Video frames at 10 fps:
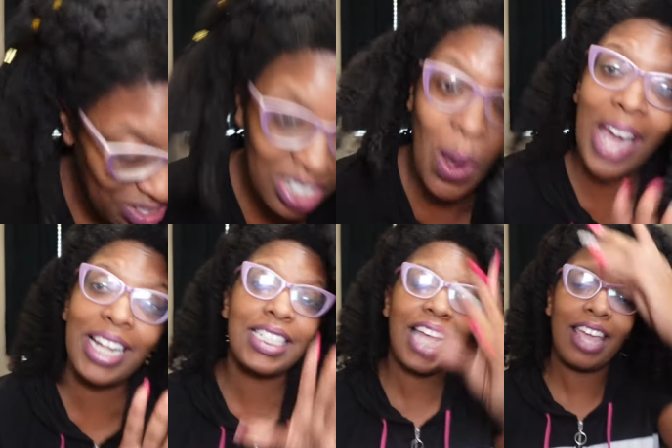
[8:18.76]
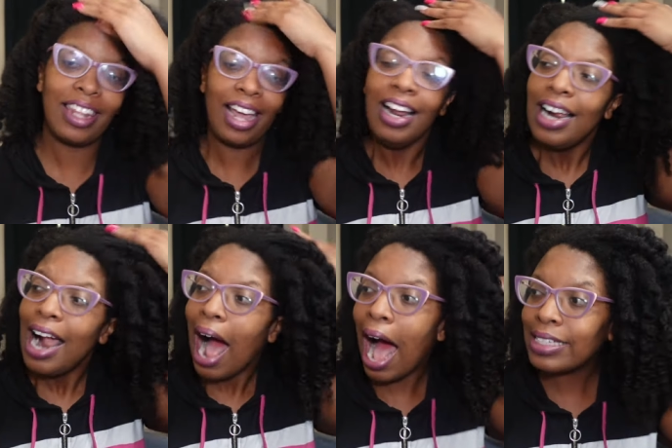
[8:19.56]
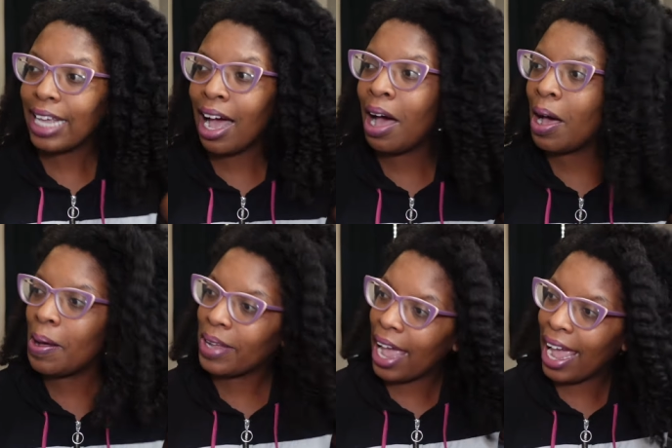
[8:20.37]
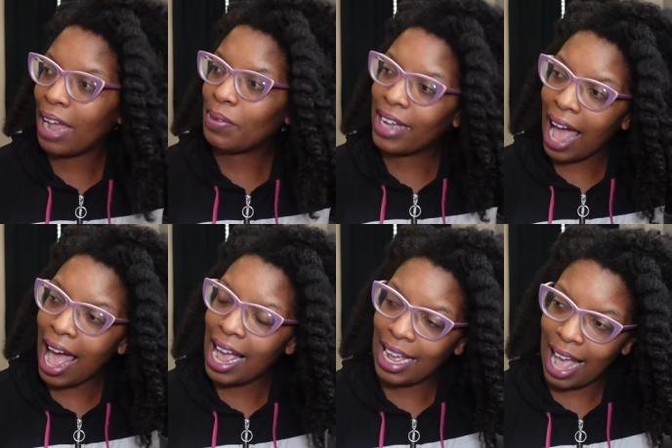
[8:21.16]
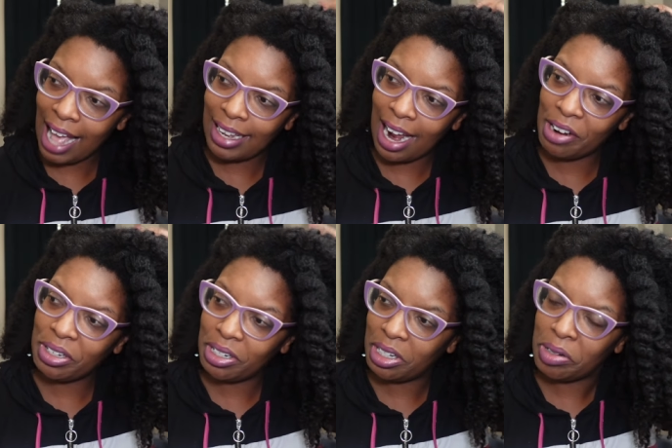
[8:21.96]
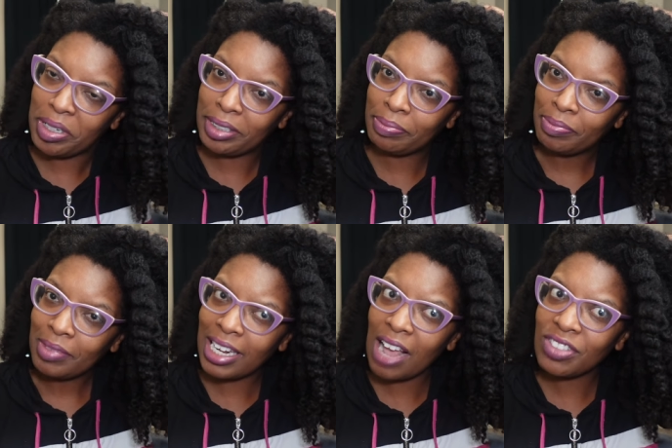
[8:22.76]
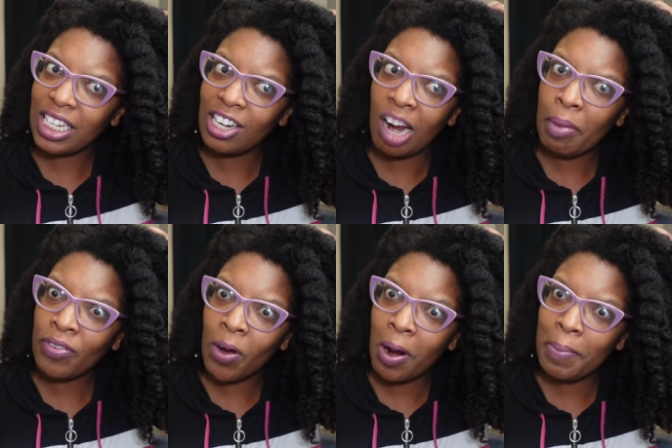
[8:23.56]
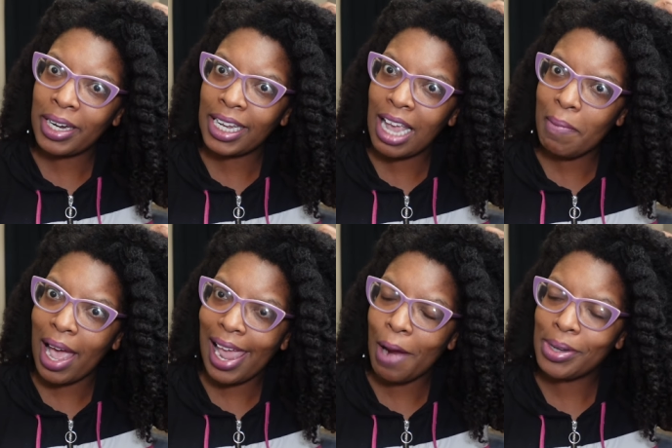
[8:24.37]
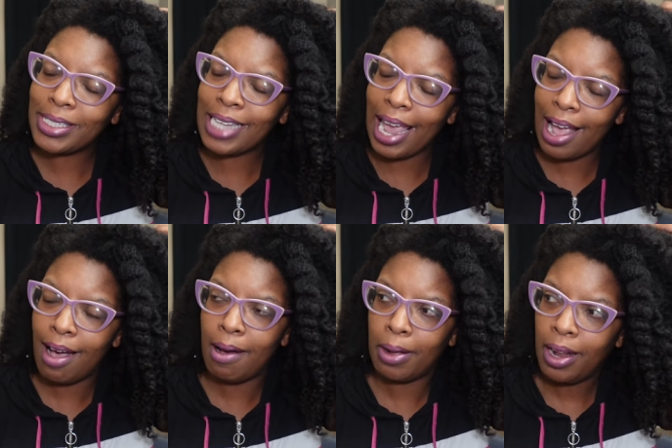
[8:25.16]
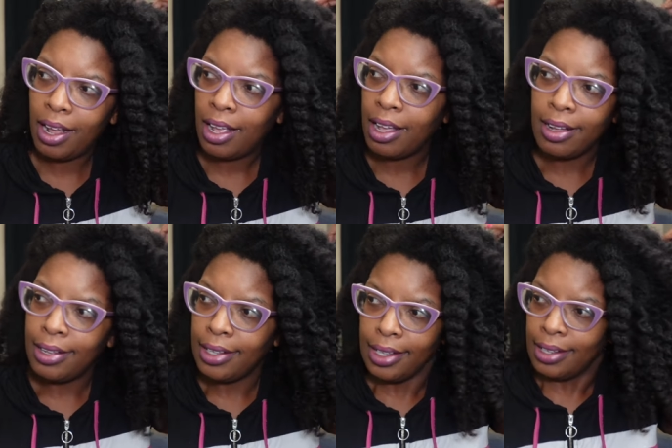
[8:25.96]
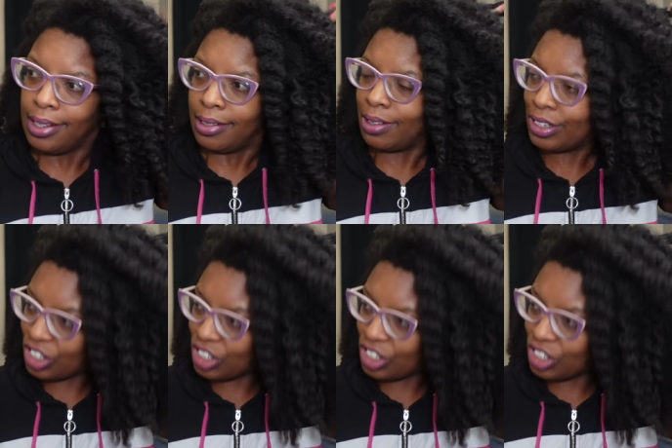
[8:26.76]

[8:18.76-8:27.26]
no, I didn't say that. I said, oh, okay, well, hi, hi, how are you doing? And I've seen her before, but again, my hair was down Oh,